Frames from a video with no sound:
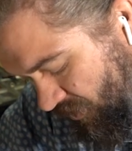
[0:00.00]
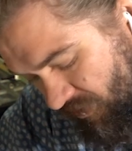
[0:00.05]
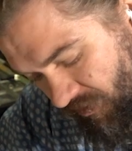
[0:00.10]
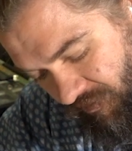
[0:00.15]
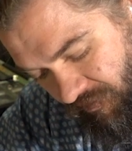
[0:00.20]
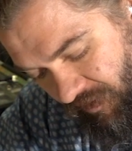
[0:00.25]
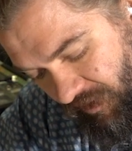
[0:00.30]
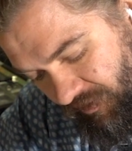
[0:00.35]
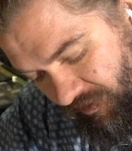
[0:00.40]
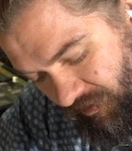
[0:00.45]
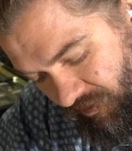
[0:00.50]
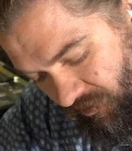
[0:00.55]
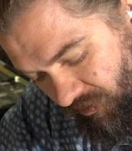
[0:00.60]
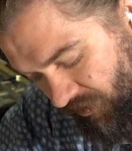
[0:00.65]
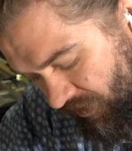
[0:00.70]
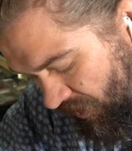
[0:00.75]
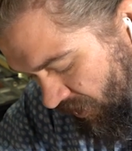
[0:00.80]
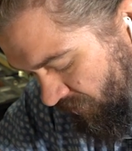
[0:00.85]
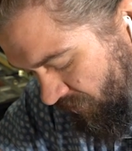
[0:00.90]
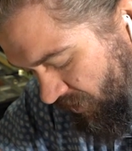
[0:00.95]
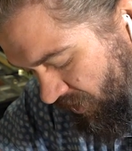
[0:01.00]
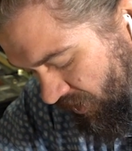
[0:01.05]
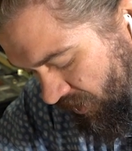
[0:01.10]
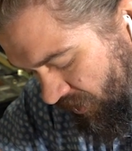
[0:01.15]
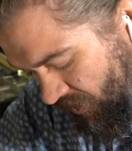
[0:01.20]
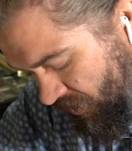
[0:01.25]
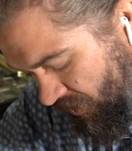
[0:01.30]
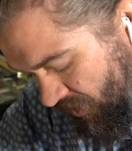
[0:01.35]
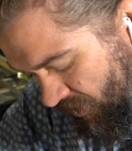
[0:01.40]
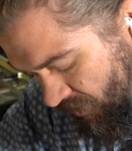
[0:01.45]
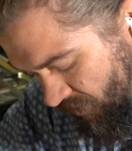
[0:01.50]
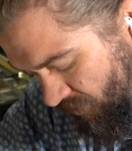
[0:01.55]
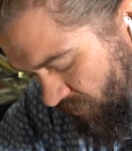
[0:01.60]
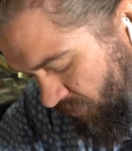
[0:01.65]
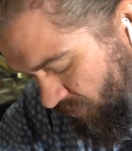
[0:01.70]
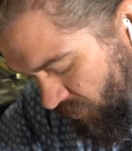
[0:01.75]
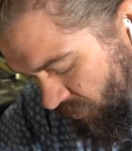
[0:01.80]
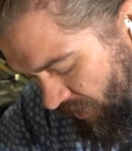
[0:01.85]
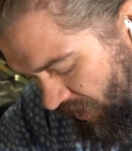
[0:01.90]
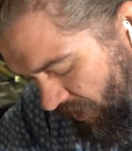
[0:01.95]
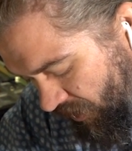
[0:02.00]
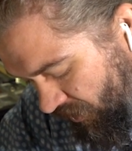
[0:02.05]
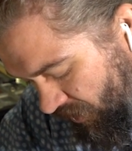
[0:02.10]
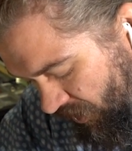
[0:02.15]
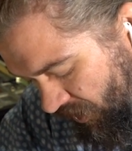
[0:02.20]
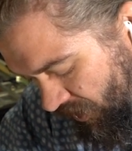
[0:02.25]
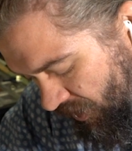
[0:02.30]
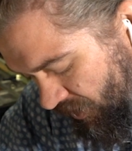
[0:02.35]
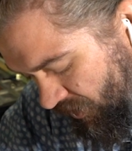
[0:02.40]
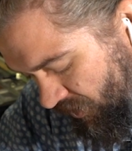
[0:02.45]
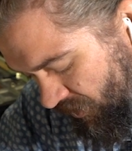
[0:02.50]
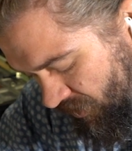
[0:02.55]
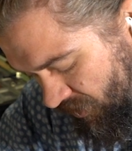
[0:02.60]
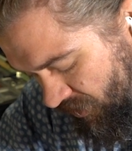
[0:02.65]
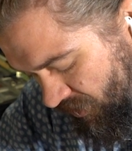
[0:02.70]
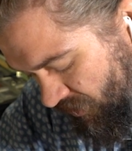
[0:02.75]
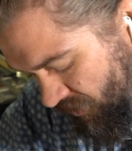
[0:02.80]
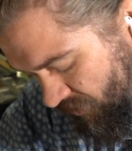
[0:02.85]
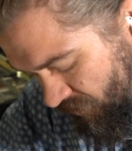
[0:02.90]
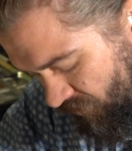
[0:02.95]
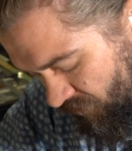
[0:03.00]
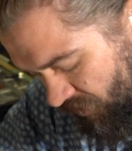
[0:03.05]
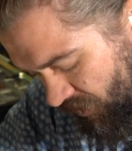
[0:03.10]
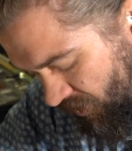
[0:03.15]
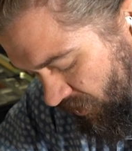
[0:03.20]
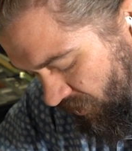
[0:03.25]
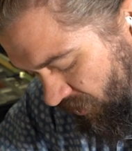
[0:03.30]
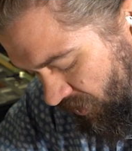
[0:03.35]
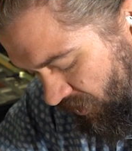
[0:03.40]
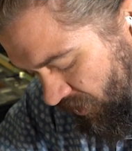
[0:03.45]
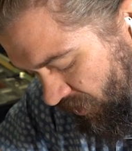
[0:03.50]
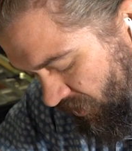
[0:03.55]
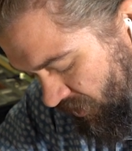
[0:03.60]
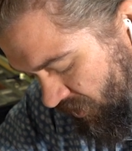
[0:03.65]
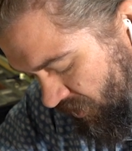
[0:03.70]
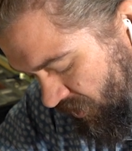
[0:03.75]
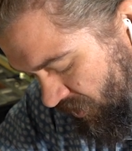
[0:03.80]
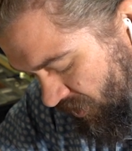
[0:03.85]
Face is going that way. Brow line. Brow line.